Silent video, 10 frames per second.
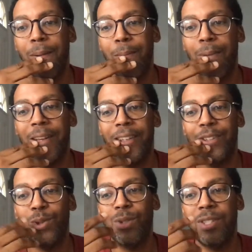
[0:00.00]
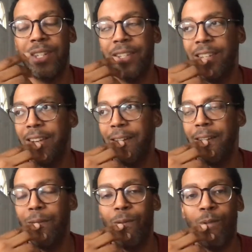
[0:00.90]
But to sit there
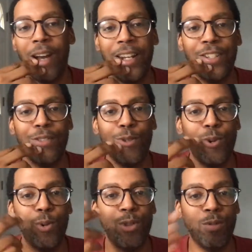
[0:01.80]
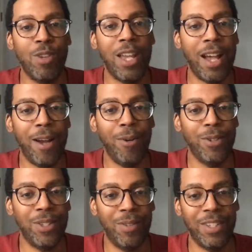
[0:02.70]
and watch through 3
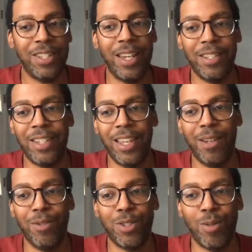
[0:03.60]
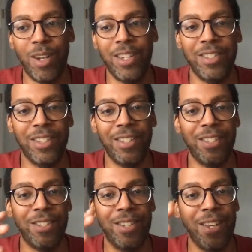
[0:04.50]
hours of the Titanic was crazy. And
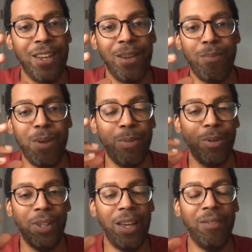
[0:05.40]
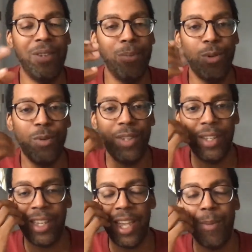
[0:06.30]
just people loved the movie
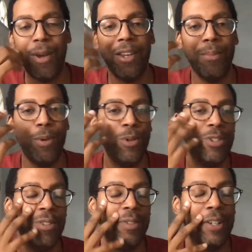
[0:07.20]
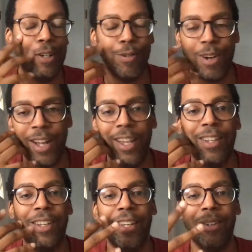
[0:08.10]
and came out emotional and crying
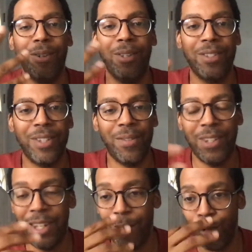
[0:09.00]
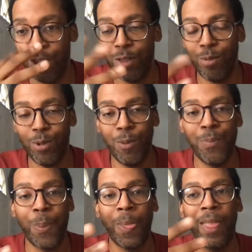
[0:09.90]
and like all the stuff that they went through,
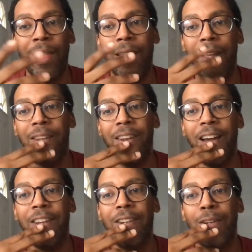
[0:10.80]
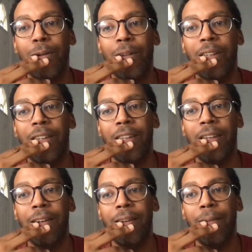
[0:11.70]
and not knowing
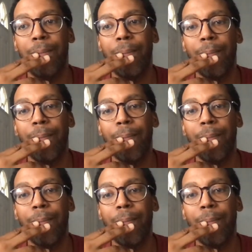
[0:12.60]
that